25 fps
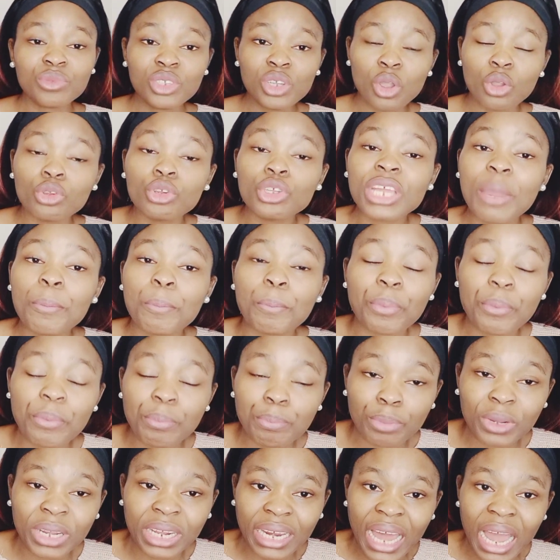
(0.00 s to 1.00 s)
you dey
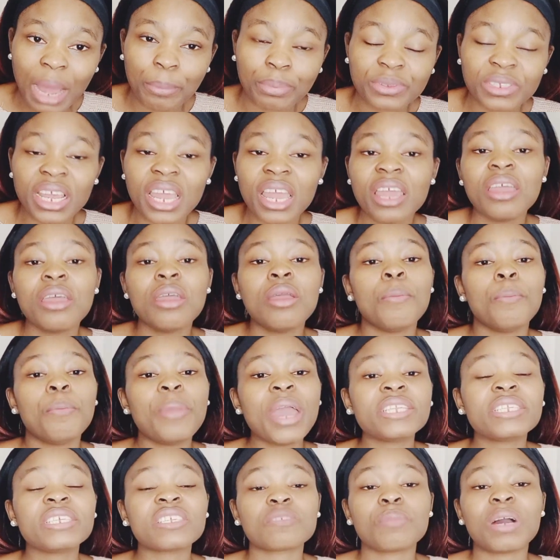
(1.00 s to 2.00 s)
clap say
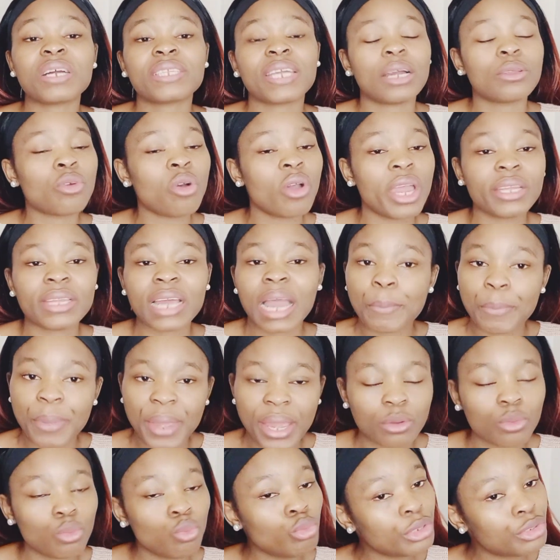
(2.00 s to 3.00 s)
make this matter no end,
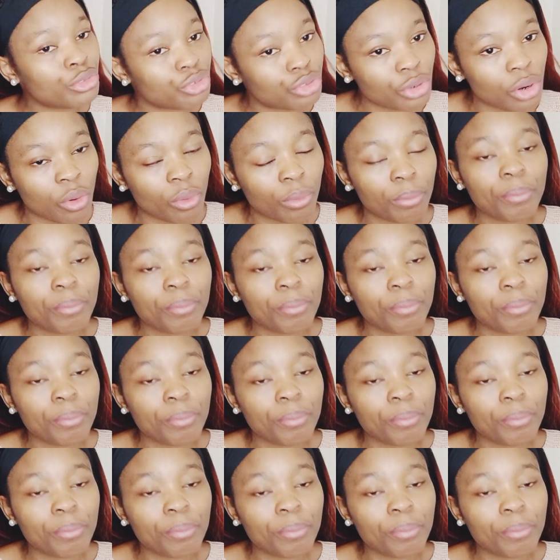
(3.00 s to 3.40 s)
abeg withdraw,